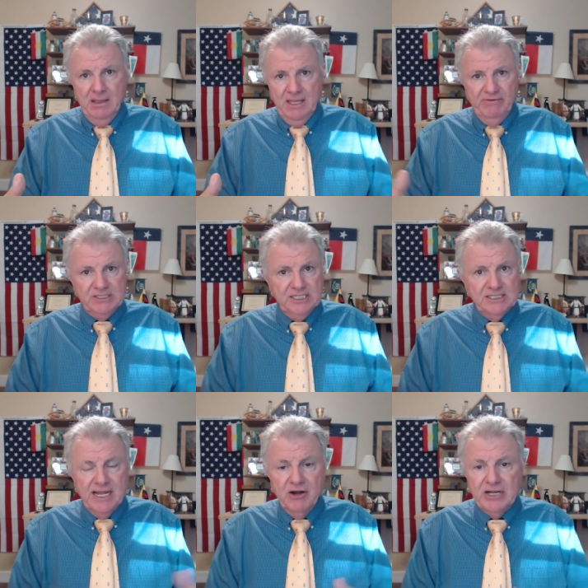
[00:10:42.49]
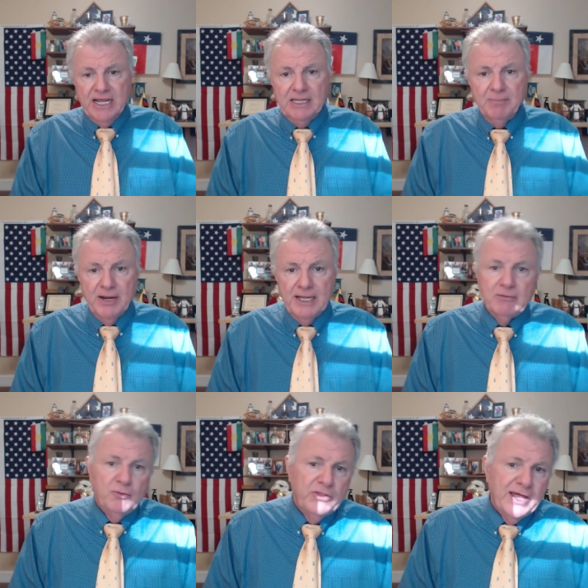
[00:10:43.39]
Give us this day our daily
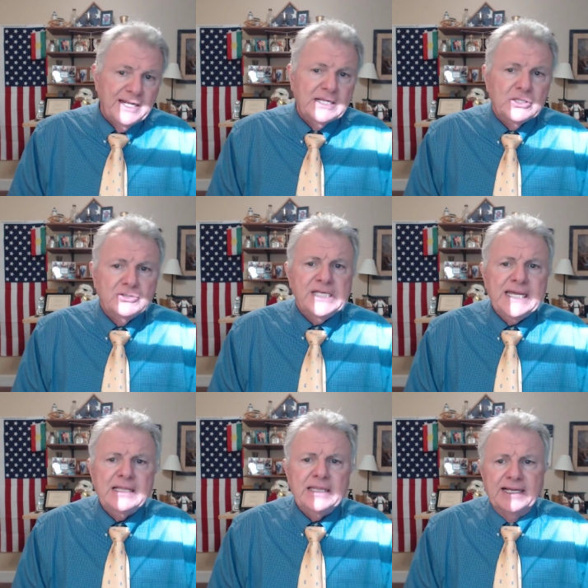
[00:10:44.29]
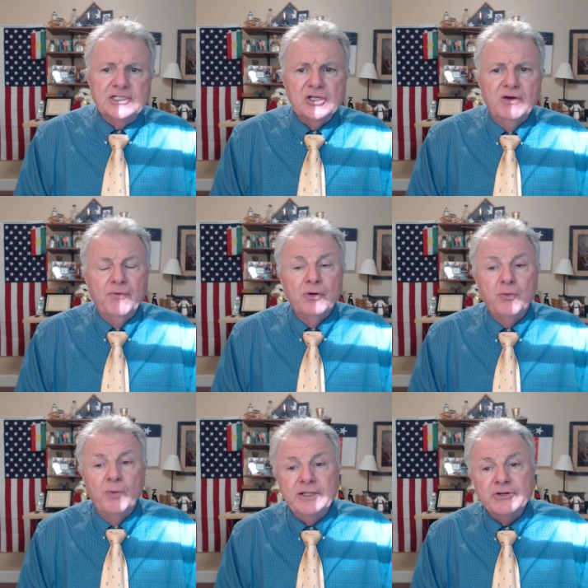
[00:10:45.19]
bread. Well, that includes healing and so forth
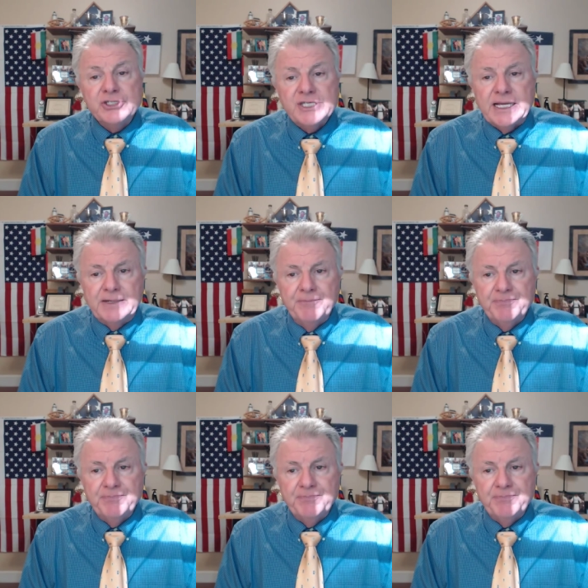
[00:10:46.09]
when you're sick.